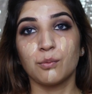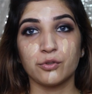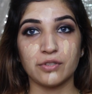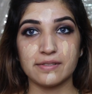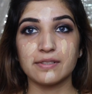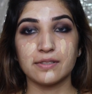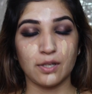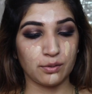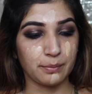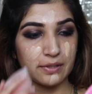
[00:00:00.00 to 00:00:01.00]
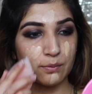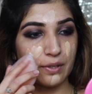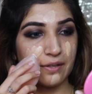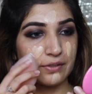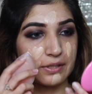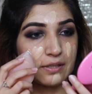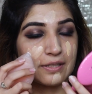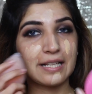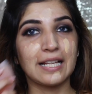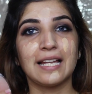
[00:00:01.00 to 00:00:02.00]
which I still doubt, but whatever.
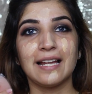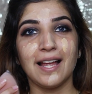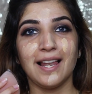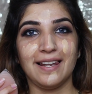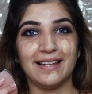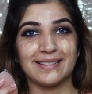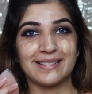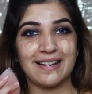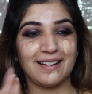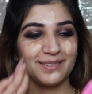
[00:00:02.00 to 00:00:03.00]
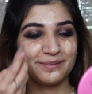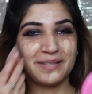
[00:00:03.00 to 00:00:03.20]
Let's start.